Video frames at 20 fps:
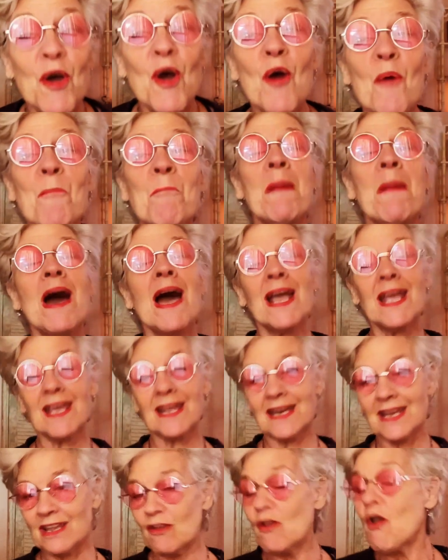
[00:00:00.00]

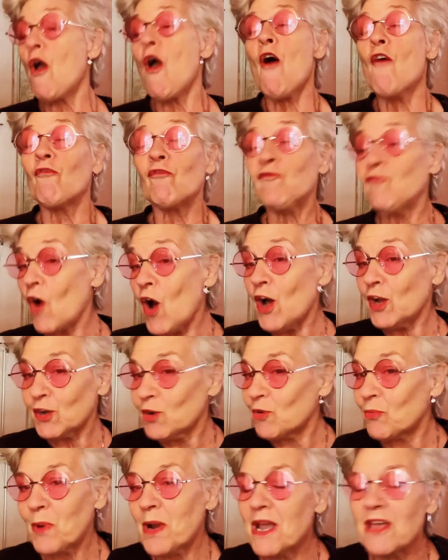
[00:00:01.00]
Hermione fought
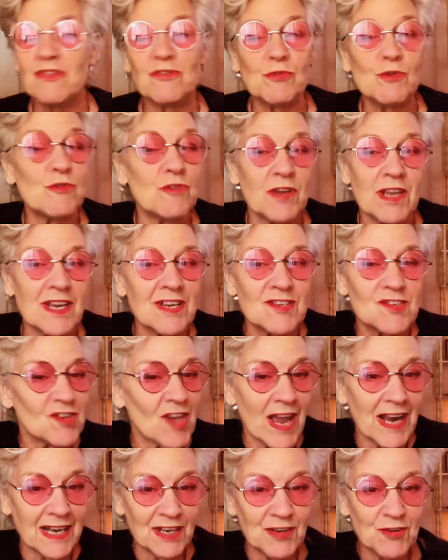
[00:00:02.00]
her way through the
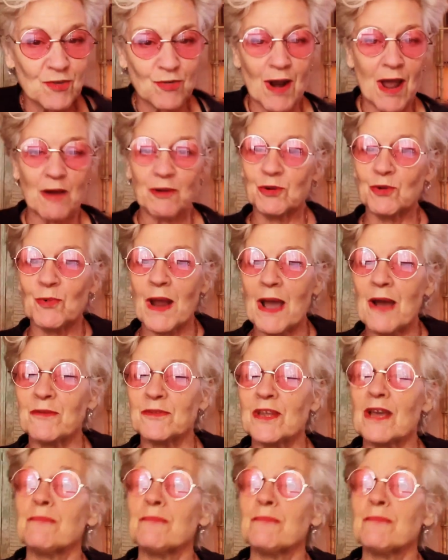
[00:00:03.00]
excited crowd around